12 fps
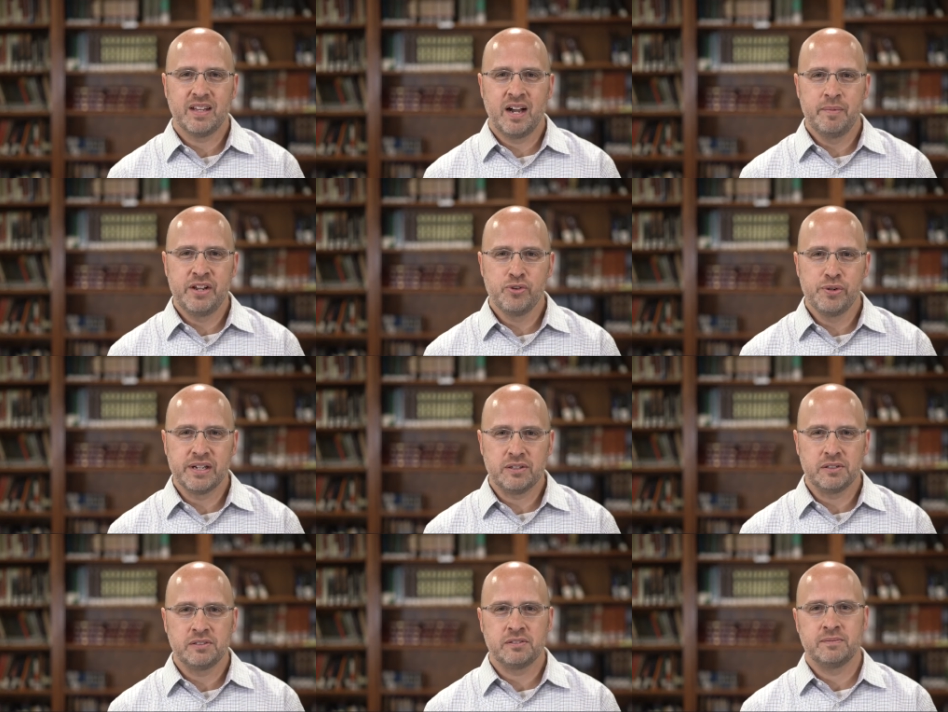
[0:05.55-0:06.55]
I'm Andrew
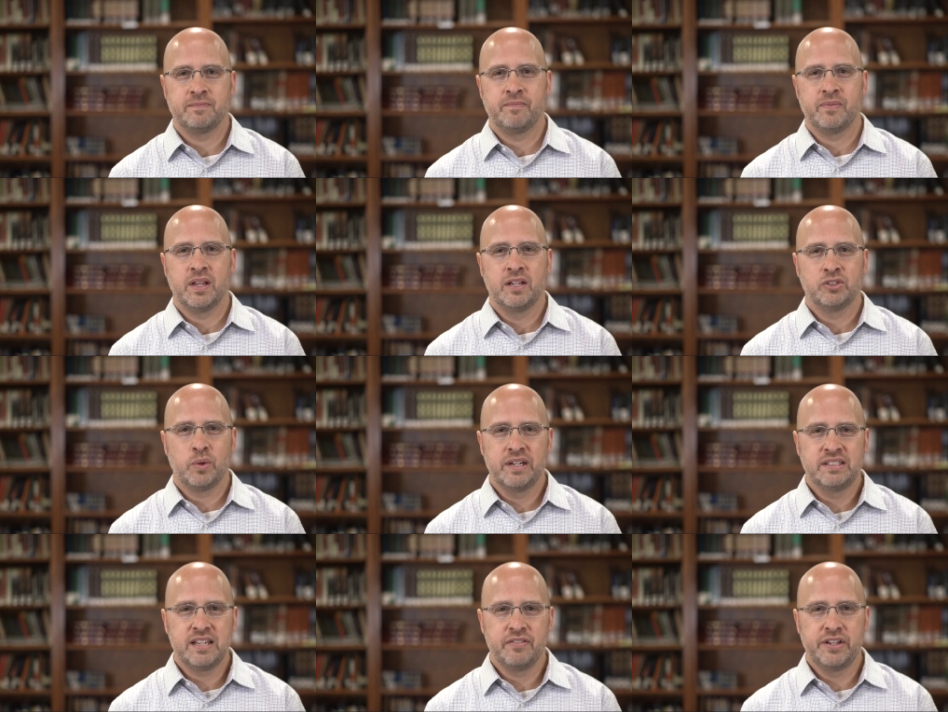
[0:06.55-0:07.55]
Nichols.
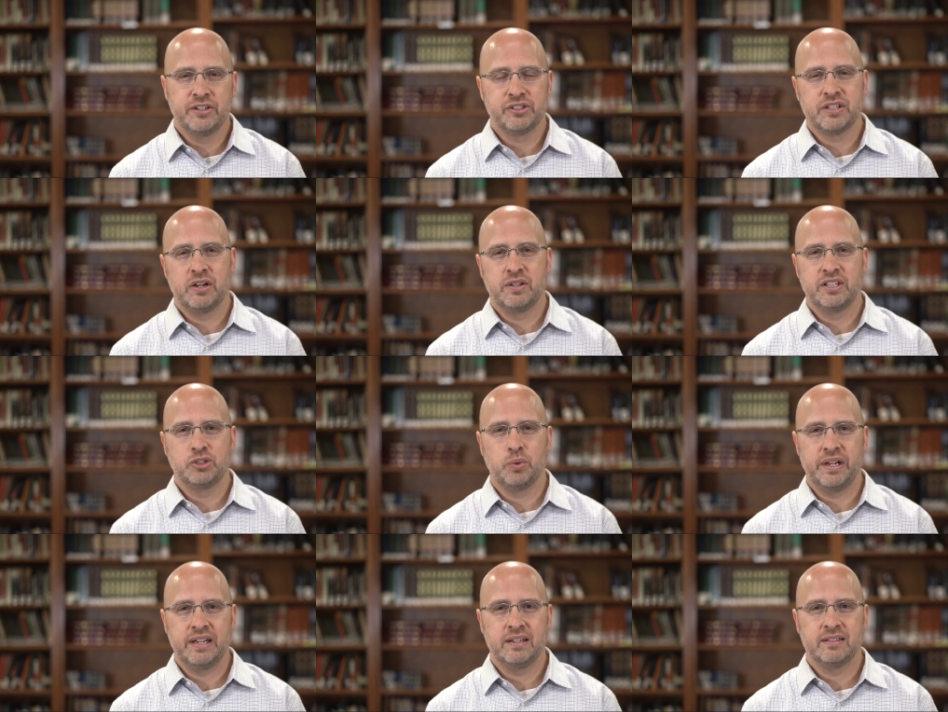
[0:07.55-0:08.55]
27 years ago this
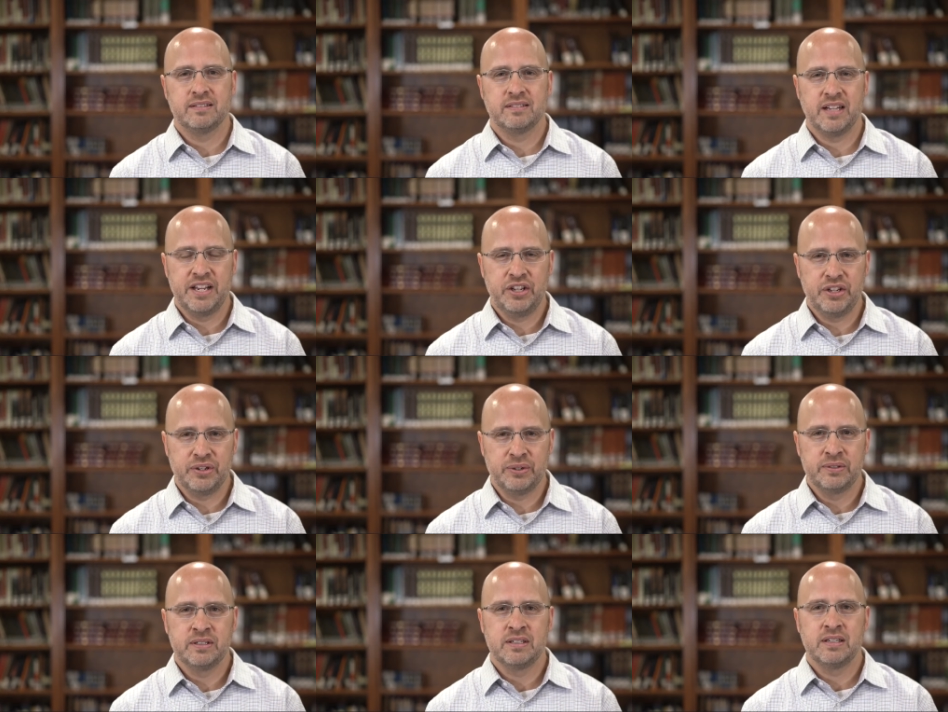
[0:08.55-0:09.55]
week, like
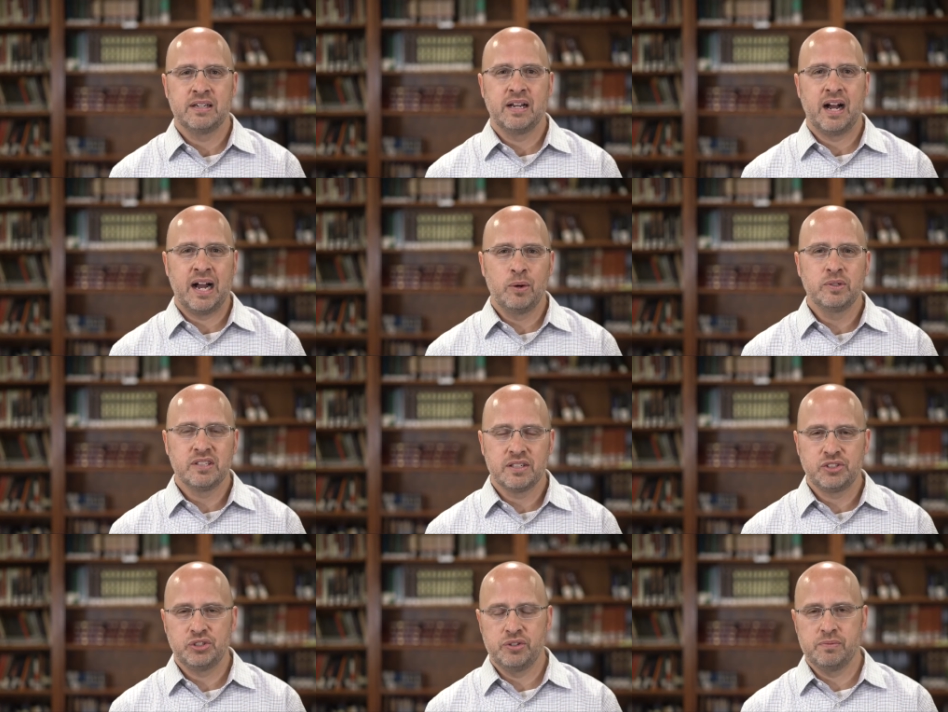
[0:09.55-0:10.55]
you, I was at a
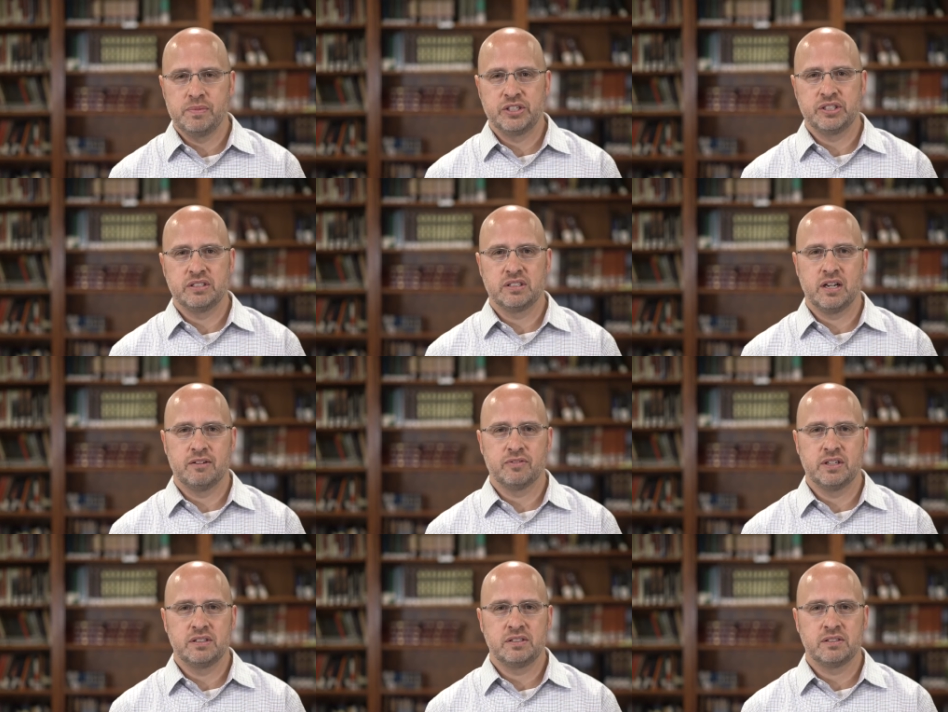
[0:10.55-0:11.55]
student missions
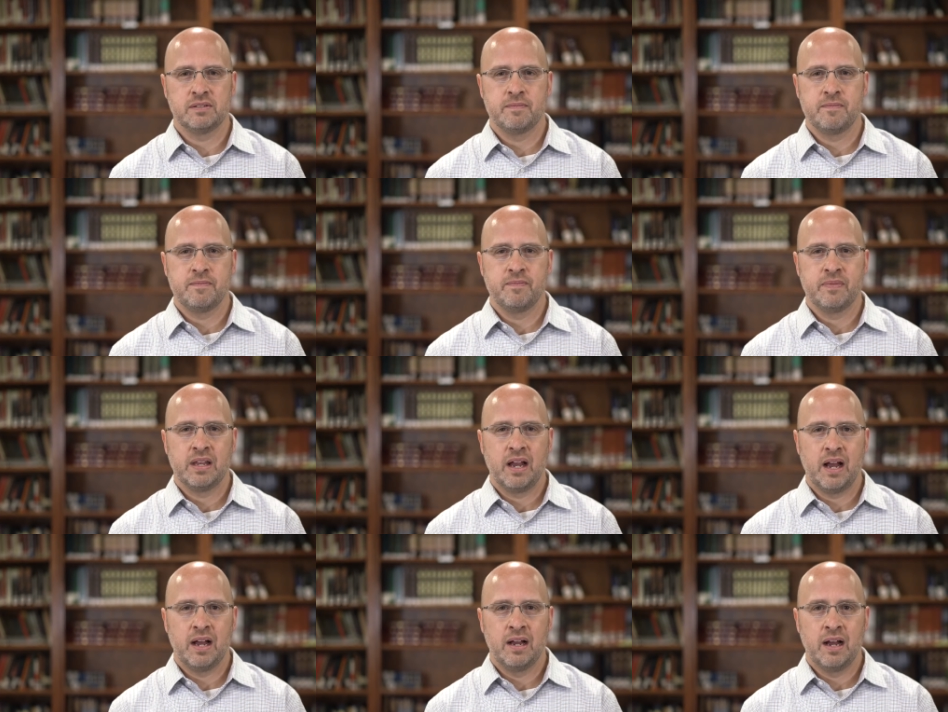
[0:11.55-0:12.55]
conference.
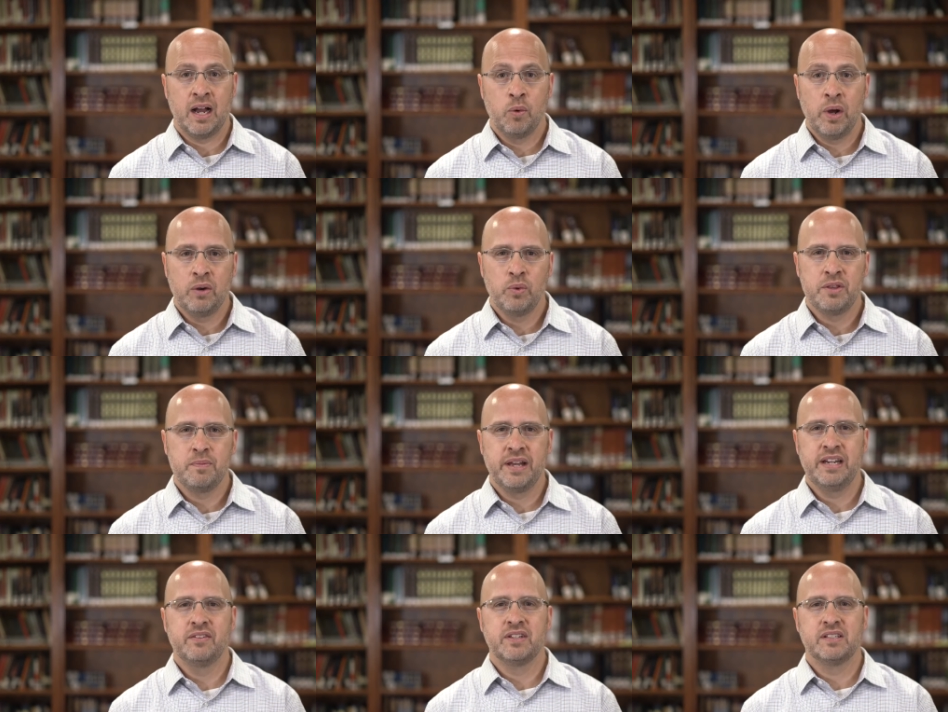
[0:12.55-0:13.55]
I went with
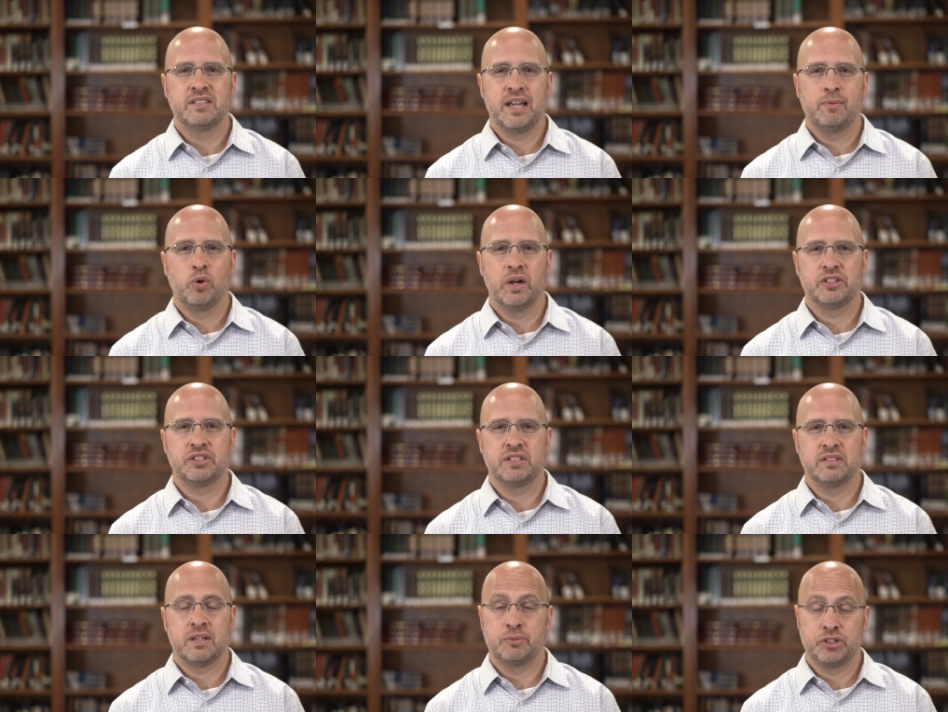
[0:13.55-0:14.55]
many of the same
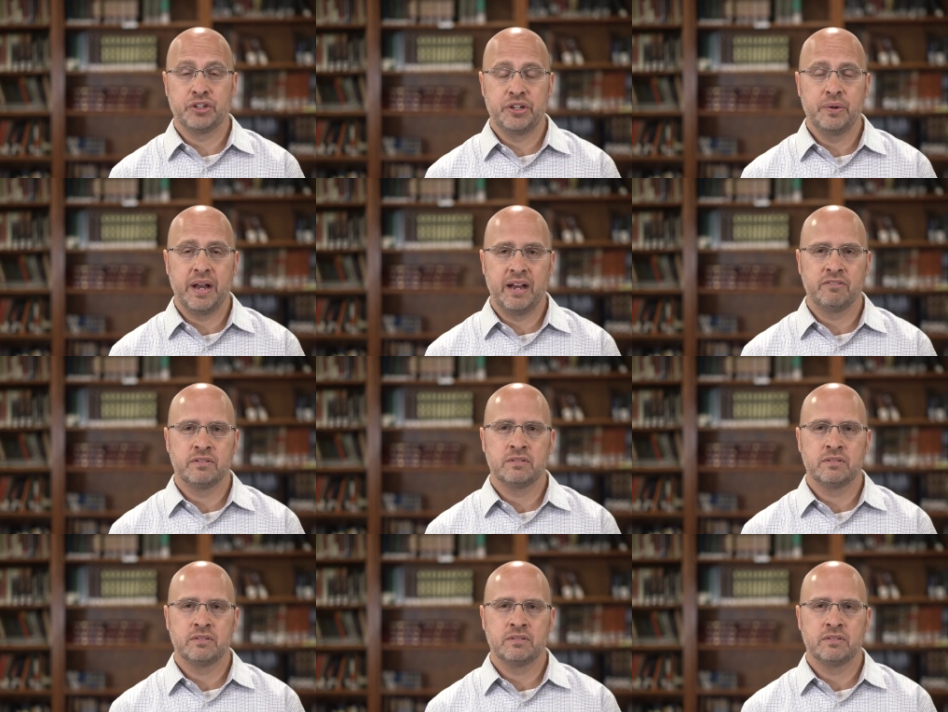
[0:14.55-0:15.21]
questions I'm sure you have.